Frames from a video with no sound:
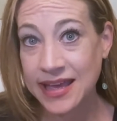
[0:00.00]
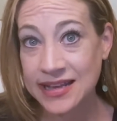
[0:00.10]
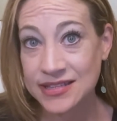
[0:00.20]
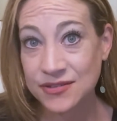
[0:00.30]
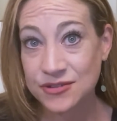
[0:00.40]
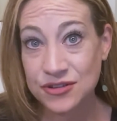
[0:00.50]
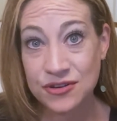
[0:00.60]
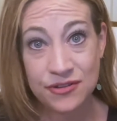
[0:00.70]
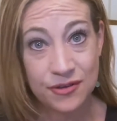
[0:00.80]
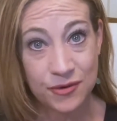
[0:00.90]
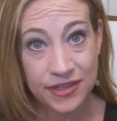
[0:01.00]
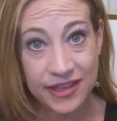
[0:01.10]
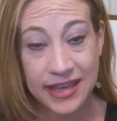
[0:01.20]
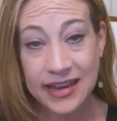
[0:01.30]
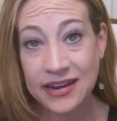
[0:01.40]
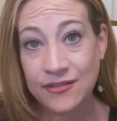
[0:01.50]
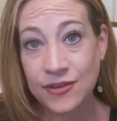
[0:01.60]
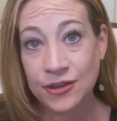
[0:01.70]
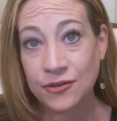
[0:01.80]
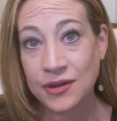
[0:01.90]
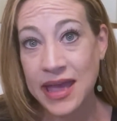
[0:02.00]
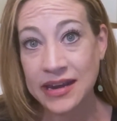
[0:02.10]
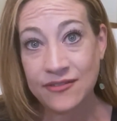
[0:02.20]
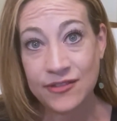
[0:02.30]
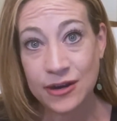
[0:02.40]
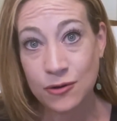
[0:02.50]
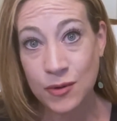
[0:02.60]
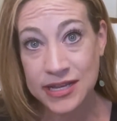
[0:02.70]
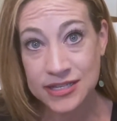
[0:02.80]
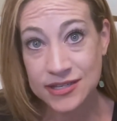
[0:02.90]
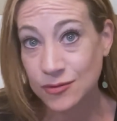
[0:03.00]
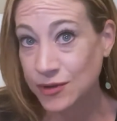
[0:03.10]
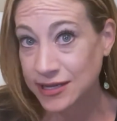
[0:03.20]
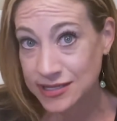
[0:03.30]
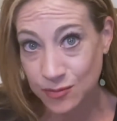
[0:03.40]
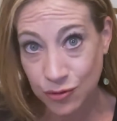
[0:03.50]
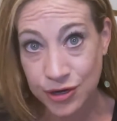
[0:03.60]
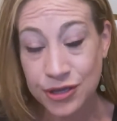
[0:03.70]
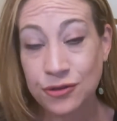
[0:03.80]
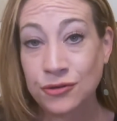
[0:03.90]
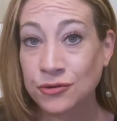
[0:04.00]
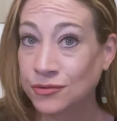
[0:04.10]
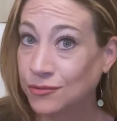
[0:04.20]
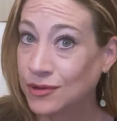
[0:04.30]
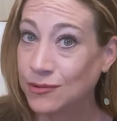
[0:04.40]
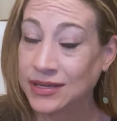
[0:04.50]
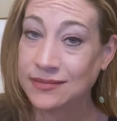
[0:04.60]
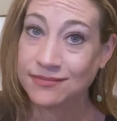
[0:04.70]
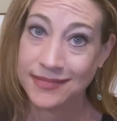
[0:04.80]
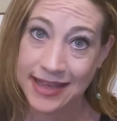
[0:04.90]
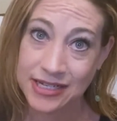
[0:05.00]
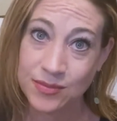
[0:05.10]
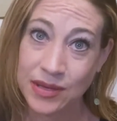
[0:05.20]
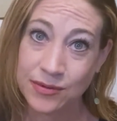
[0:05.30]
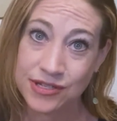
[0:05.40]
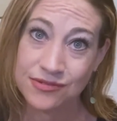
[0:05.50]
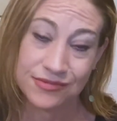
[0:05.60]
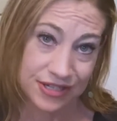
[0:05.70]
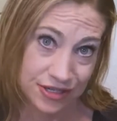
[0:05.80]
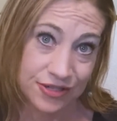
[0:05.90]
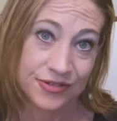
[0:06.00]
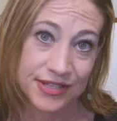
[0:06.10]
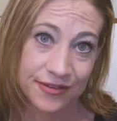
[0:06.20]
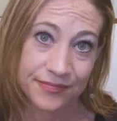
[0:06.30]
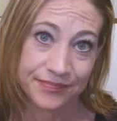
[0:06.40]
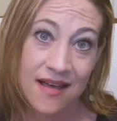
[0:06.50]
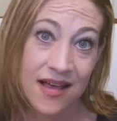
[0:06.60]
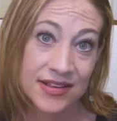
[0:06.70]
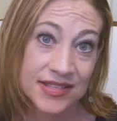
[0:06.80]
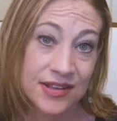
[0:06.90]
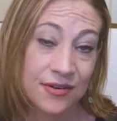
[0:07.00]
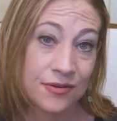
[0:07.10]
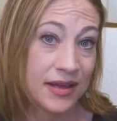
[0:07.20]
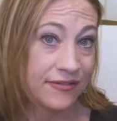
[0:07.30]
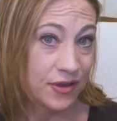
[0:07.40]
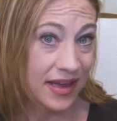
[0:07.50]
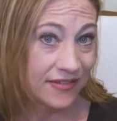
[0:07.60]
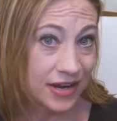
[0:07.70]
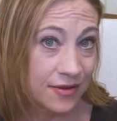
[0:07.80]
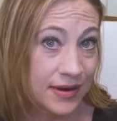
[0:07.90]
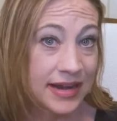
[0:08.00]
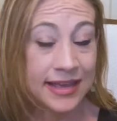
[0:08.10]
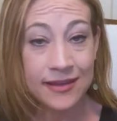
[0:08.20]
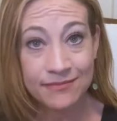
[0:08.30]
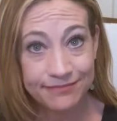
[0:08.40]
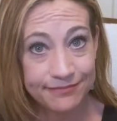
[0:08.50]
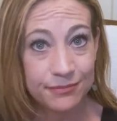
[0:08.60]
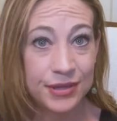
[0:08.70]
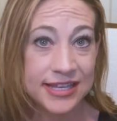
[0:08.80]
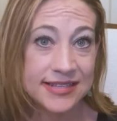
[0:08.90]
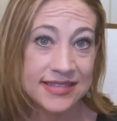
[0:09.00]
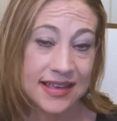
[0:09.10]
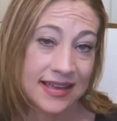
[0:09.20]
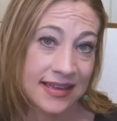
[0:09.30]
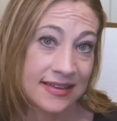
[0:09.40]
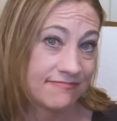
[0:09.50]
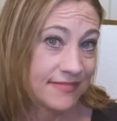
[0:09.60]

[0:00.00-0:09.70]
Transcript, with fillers: And so do you know that we're thinking of you and if there are ways we can support you, we would like to be able to do so. Also, if you haven't already, please uh,